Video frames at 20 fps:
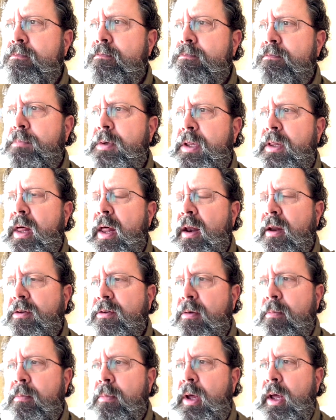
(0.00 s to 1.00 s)
be that as
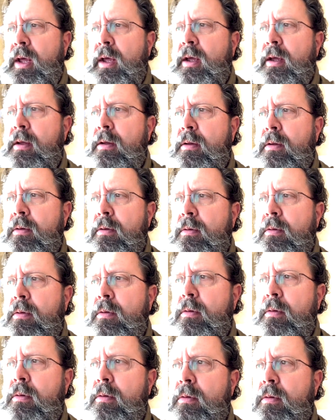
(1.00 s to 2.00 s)
it may,
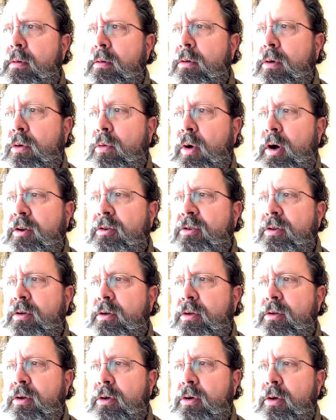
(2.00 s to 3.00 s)
the question
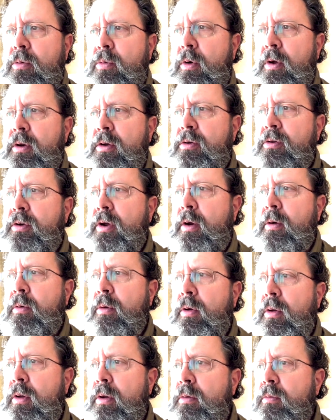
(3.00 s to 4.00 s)
is a good one in
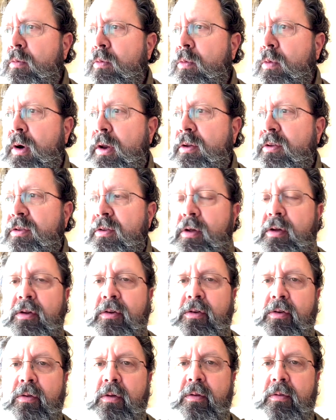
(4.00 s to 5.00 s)
general. And what is the
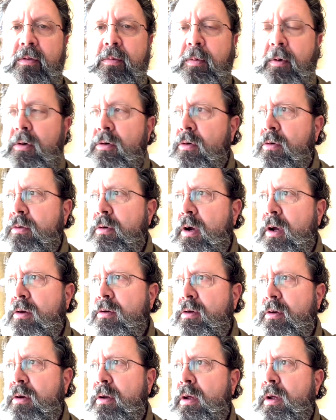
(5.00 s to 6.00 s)
history of spiritual
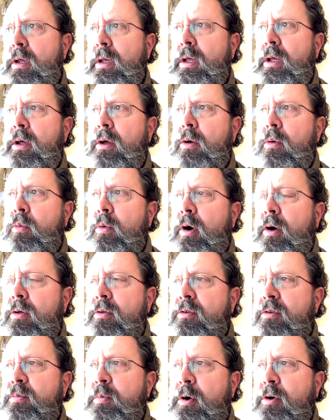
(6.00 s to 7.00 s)
direction? Well,
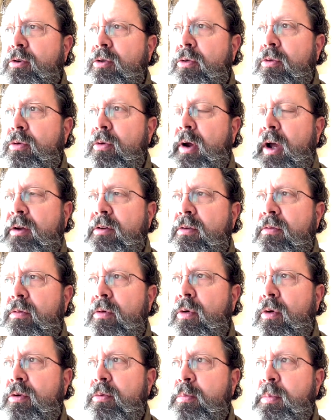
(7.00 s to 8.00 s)
spiritual direction, of
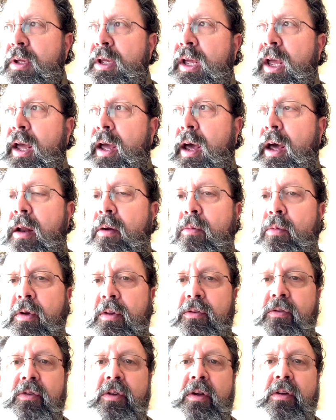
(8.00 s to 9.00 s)
course, began
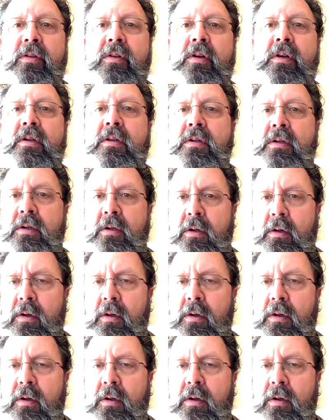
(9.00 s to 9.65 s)
with Jesus